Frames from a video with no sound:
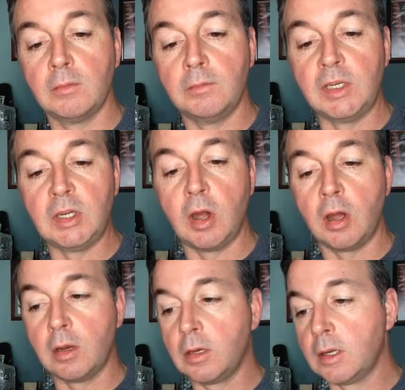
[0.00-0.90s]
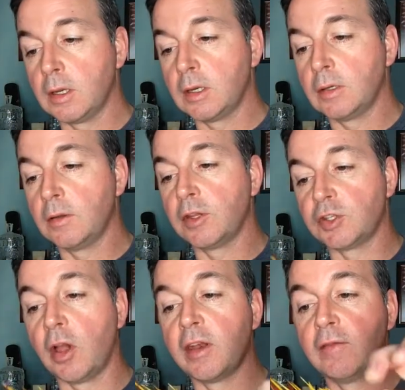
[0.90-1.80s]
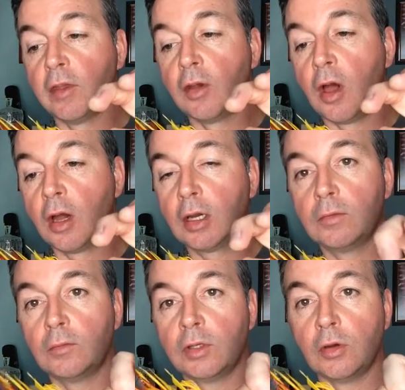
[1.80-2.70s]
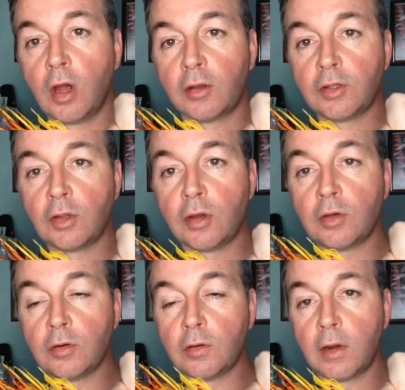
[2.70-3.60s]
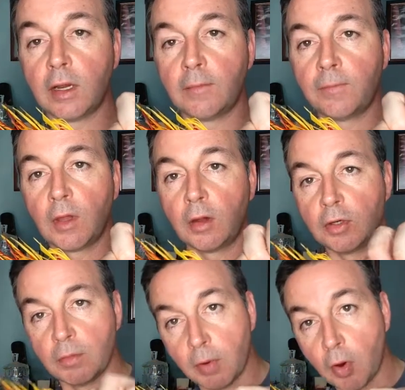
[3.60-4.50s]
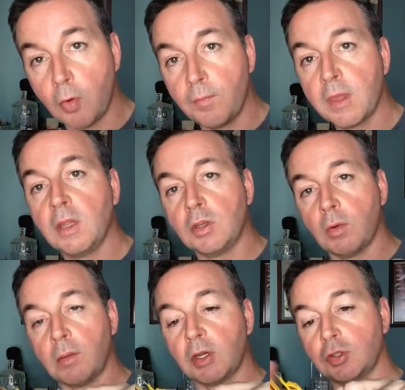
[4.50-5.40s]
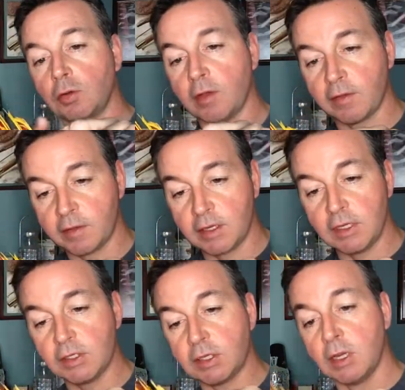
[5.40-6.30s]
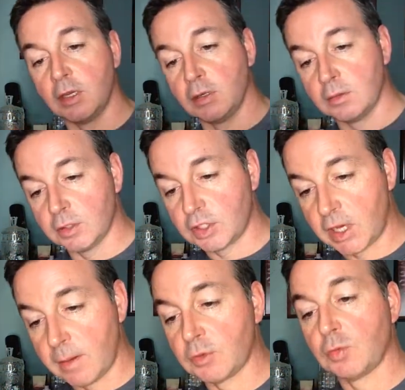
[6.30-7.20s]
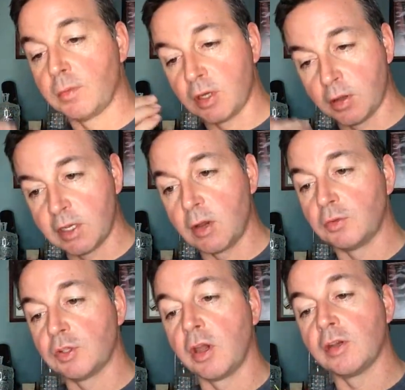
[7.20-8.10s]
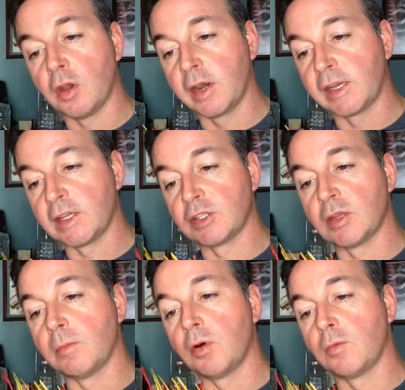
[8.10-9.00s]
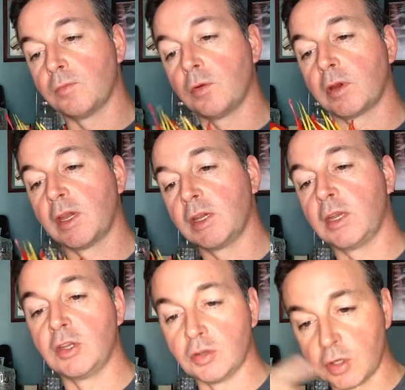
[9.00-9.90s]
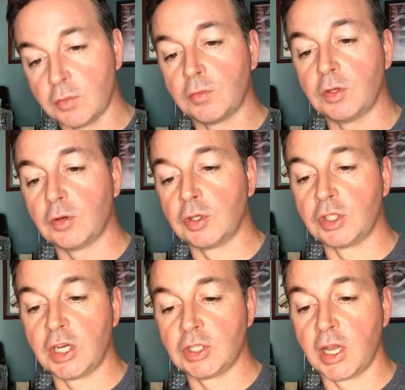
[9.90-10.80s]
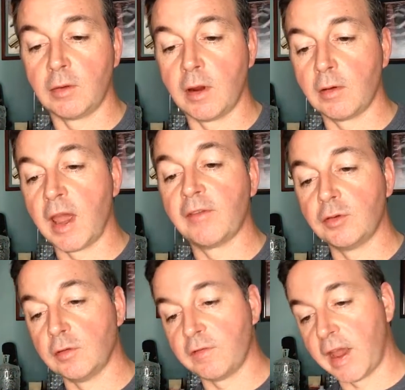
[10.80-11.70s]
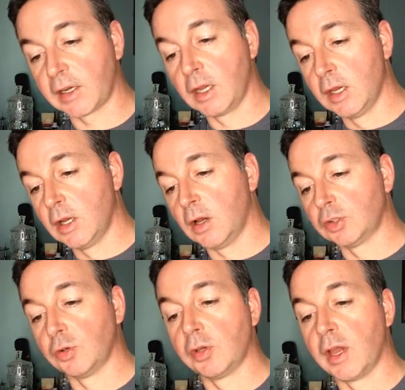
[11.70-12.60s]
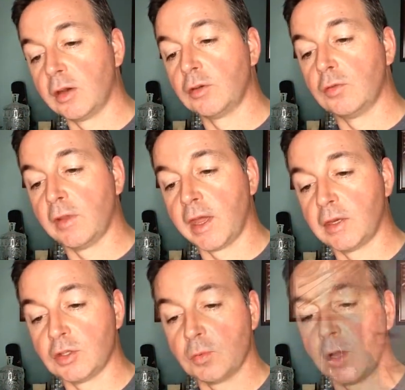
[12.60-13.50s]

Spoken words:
be on the side of the knock. When you knock this on your bow, you want to make sure that these stems will be on the outside, not against the bow. Okay, and you can change that around after. In fact, I'll show you how to do that as